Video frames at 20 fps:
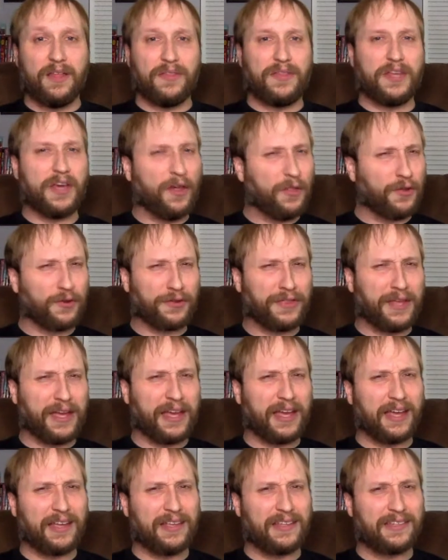The other
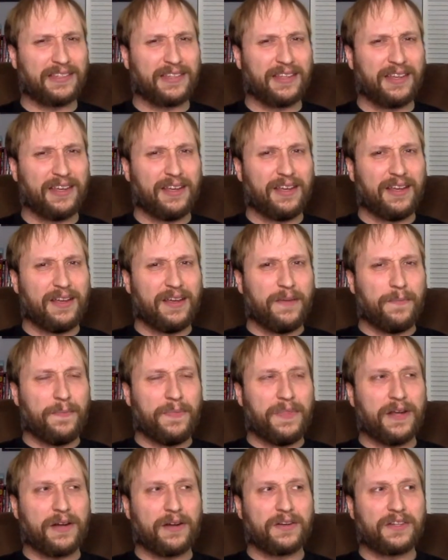thing is
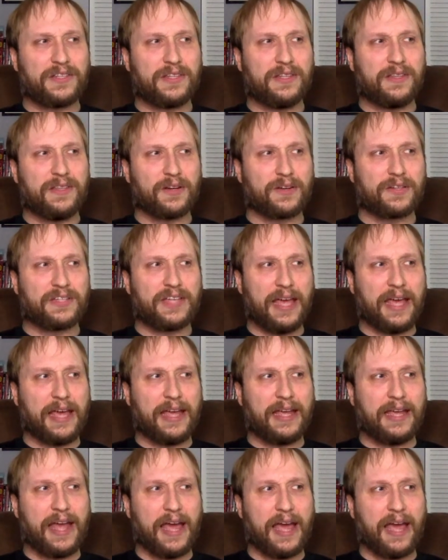there's there's
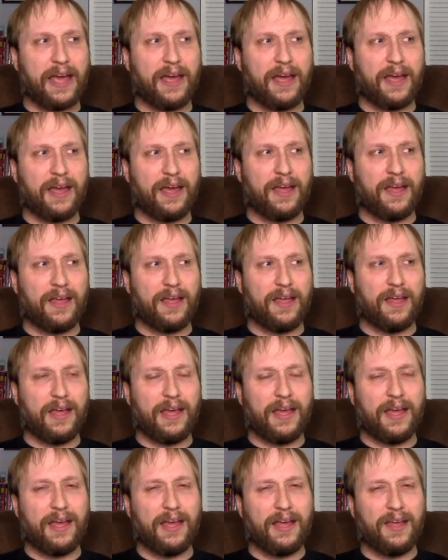a
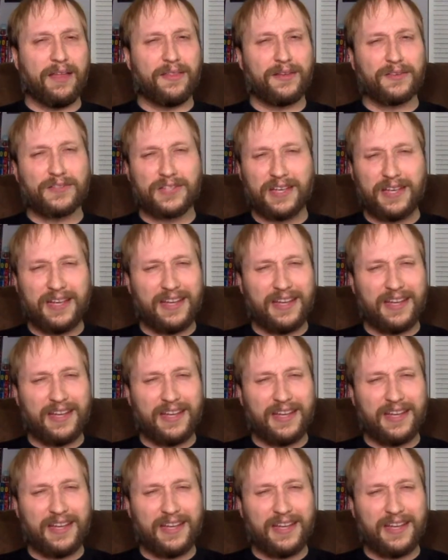there's